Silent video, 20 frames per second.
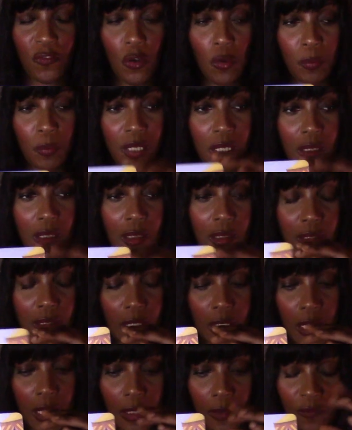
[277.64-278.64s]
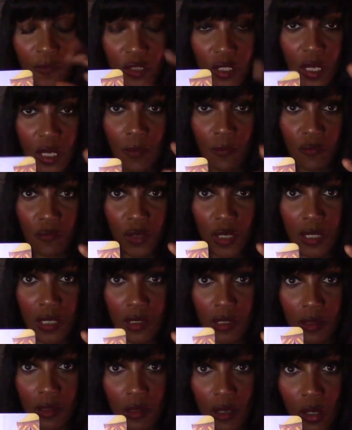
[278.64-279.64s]
feel because for some
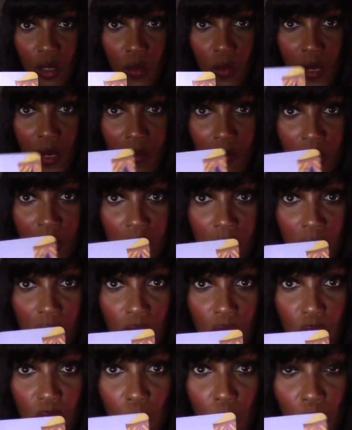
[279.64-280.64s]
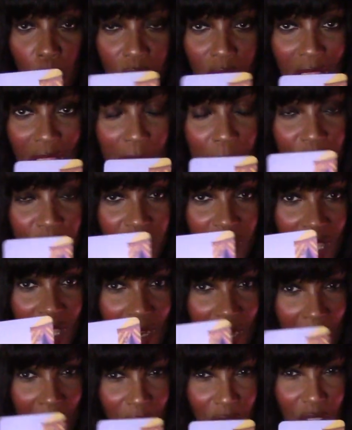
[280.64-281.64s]
reason, Aquarius, you weren't able to
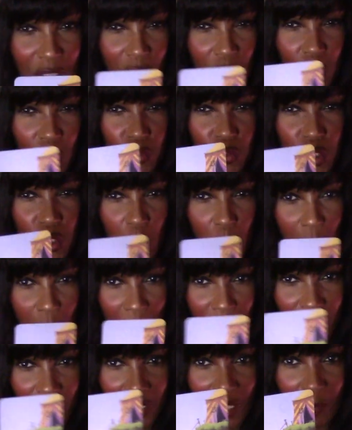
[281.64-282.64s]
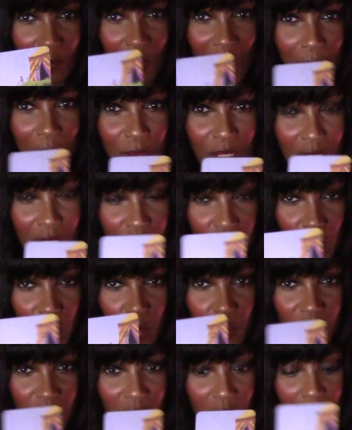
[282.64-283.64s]
get everything or do everything maybe in
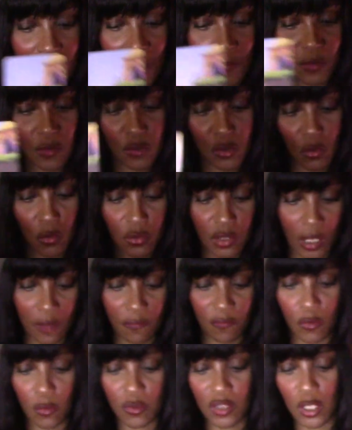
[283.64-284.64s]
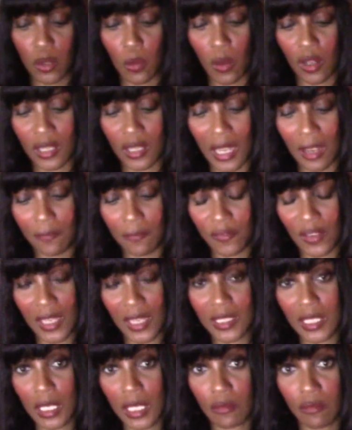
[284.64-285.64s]
time with this Seven of Swords. I feel that you are now
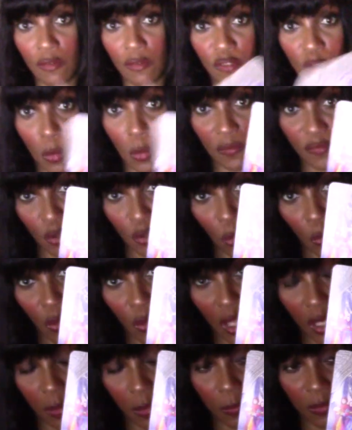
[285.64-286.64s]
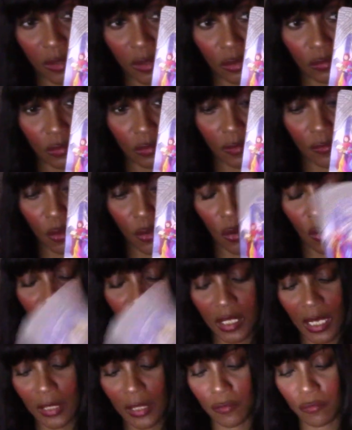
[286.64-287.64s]
facing a review of your work with the Three of
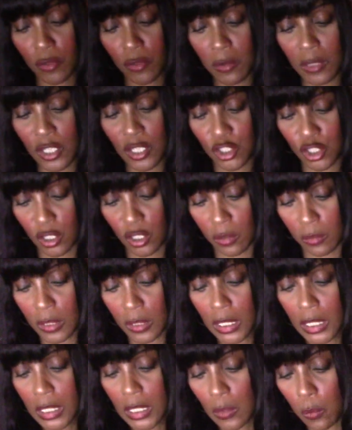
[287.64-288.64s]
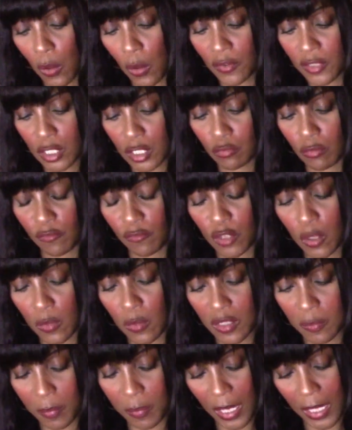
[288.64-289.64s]
Coins. Now, the root issue, what this review
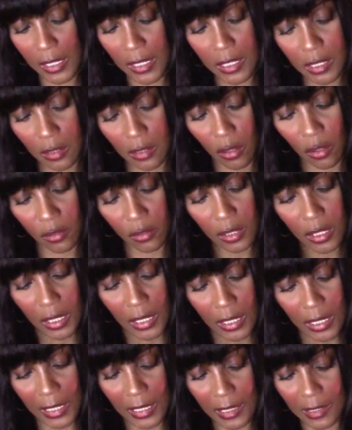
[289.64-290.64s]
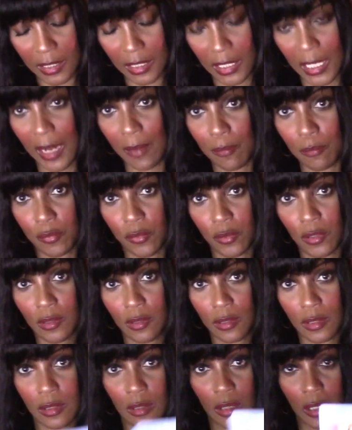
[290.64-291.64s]
is based on is
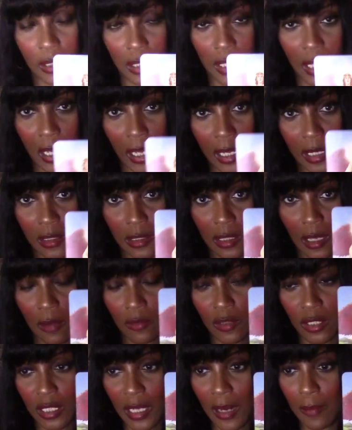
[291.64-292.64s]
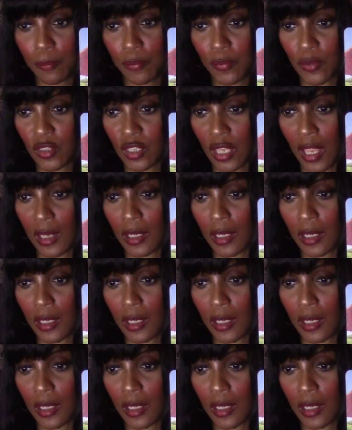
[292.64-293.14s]
temperance, okay? So the temperance